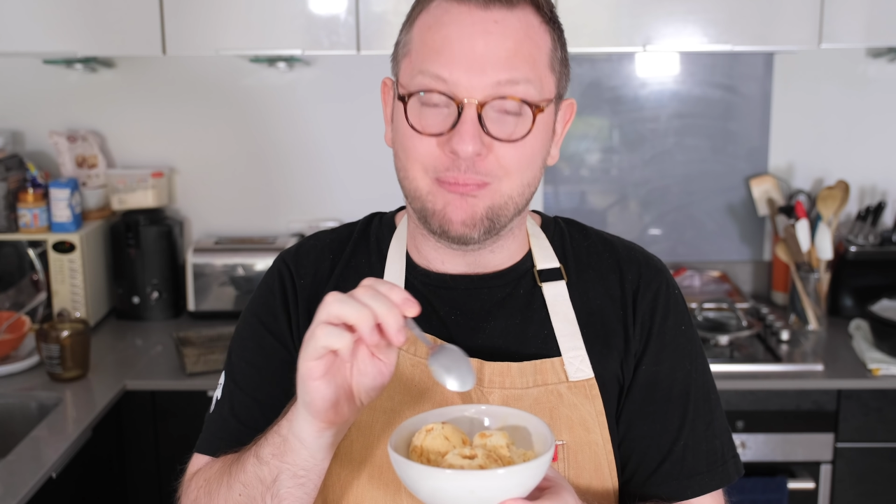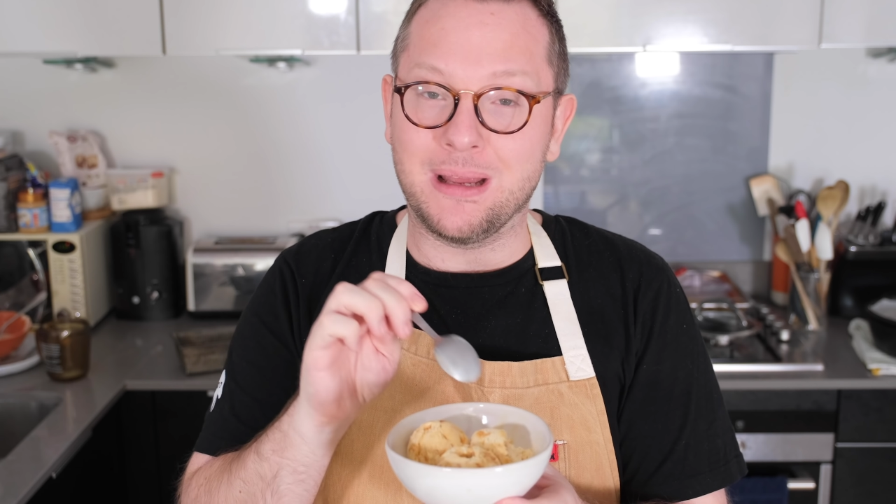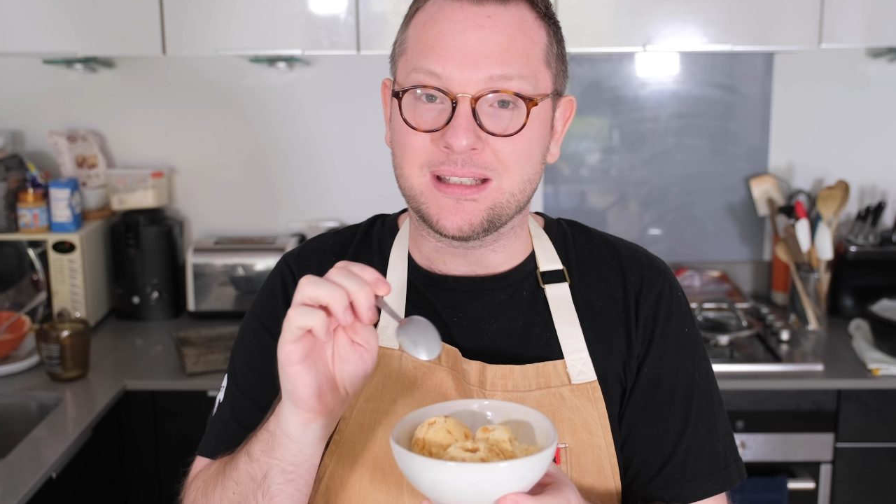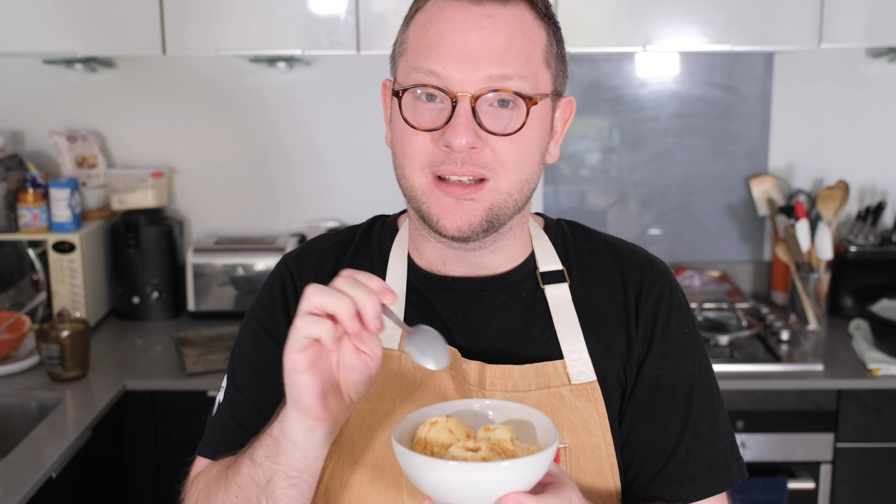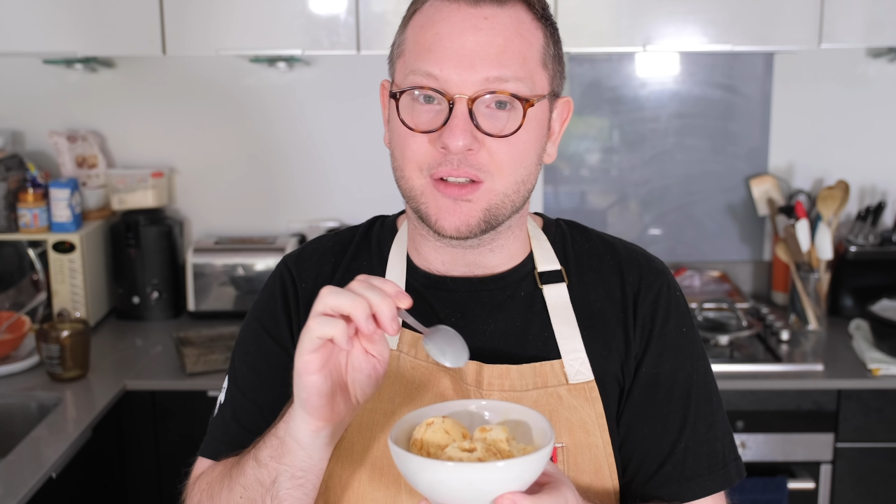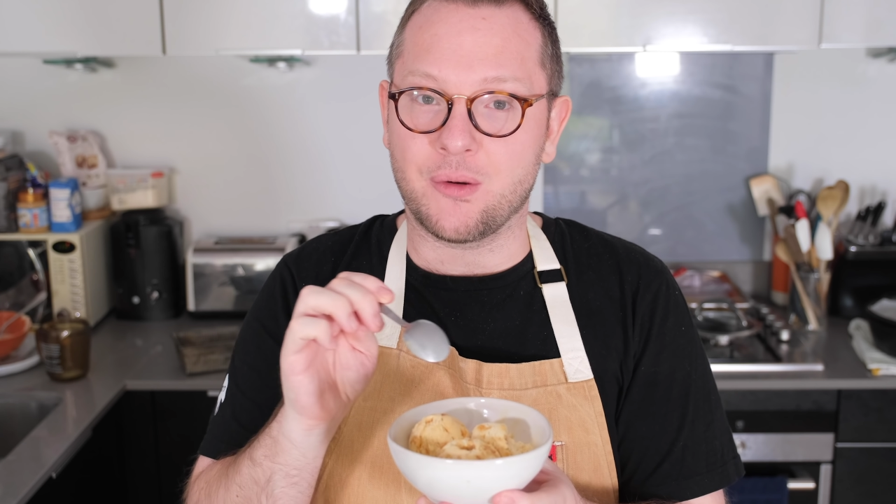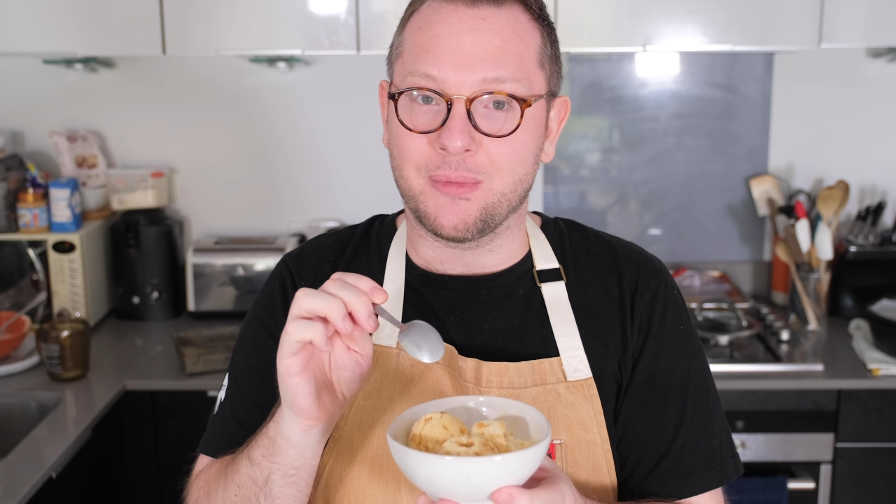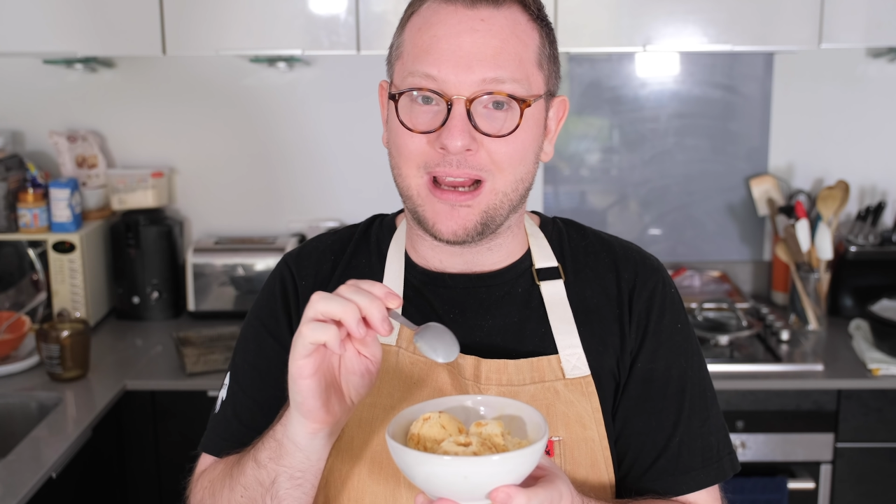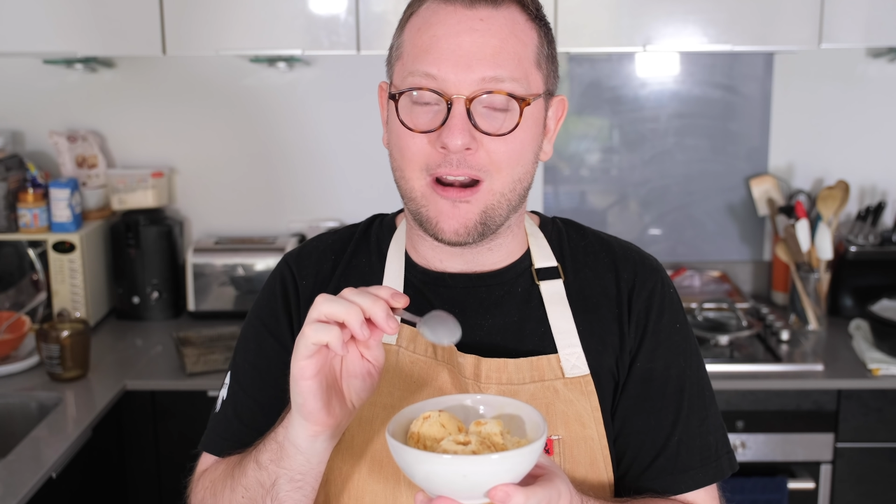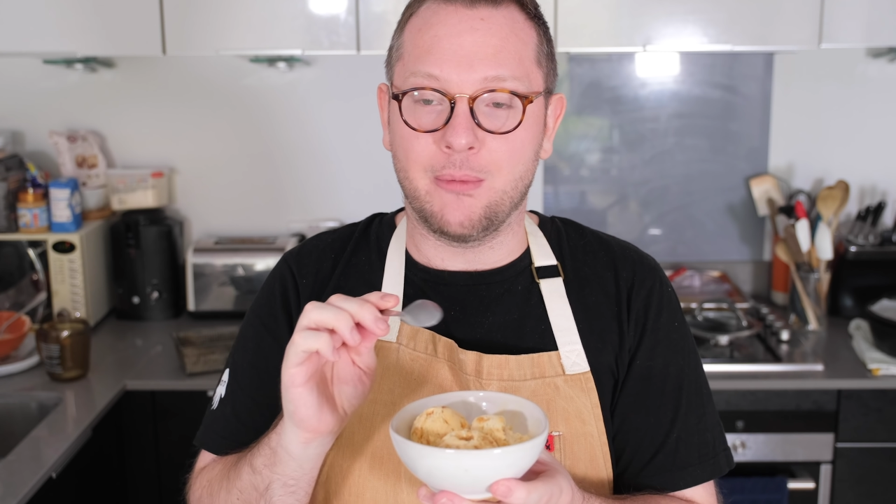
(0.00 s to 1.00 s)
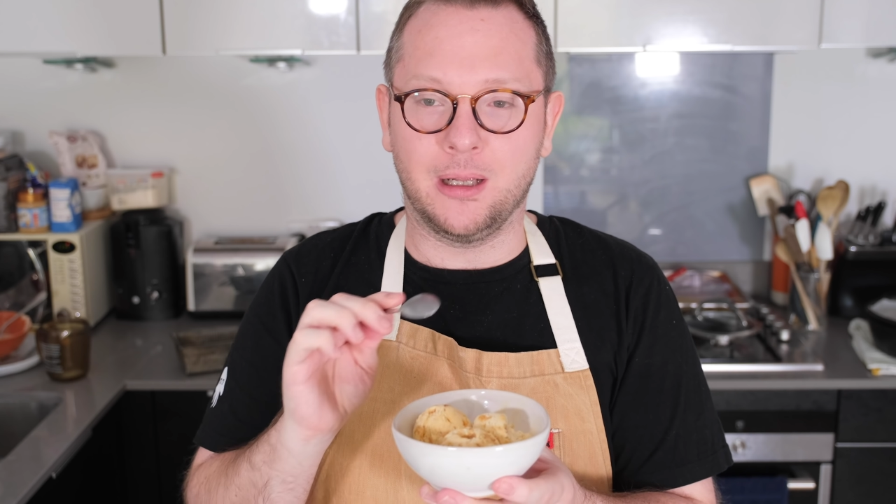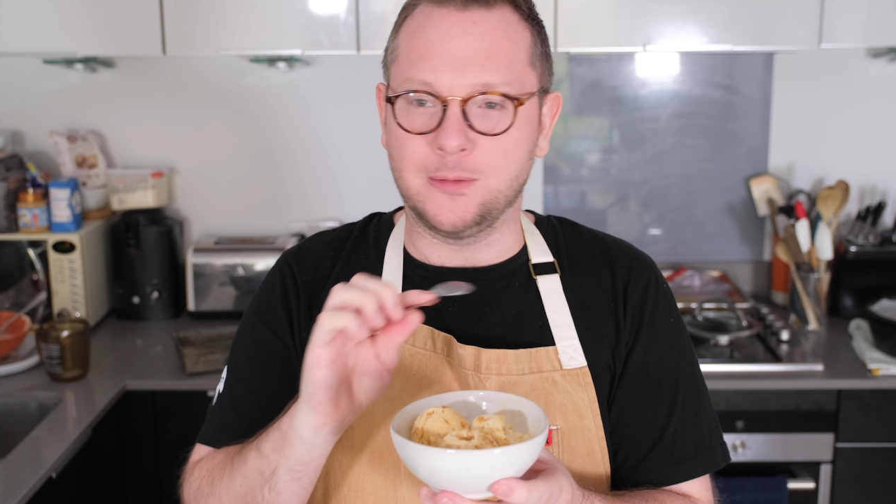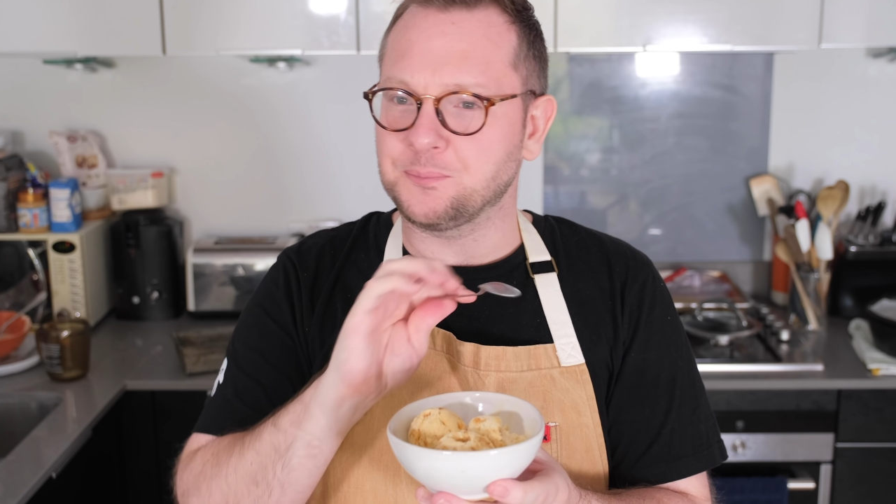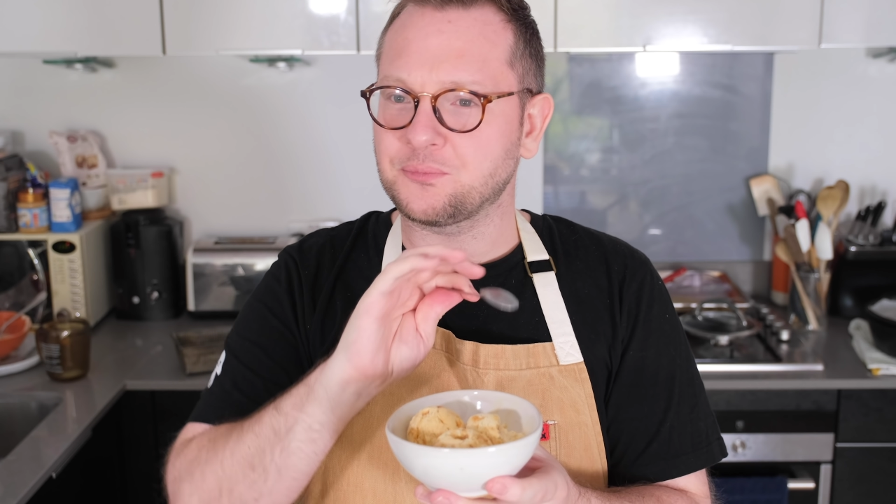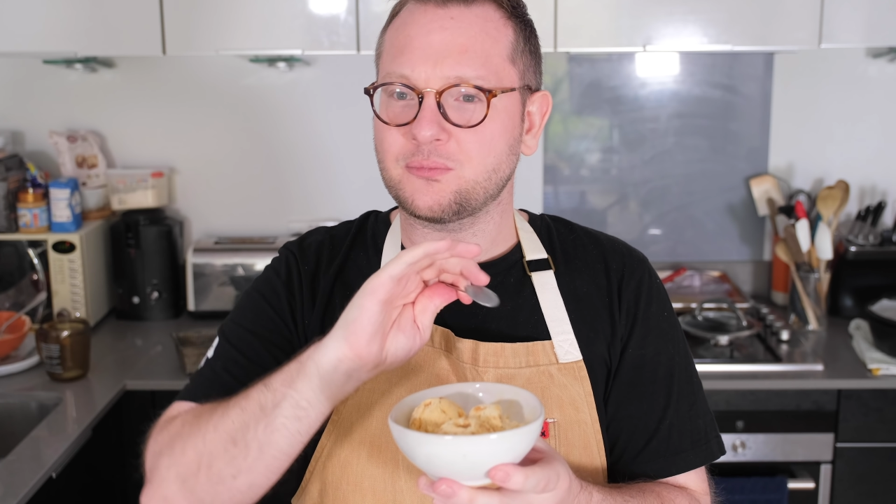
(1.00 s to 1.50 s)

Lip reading: bitterness from the caramel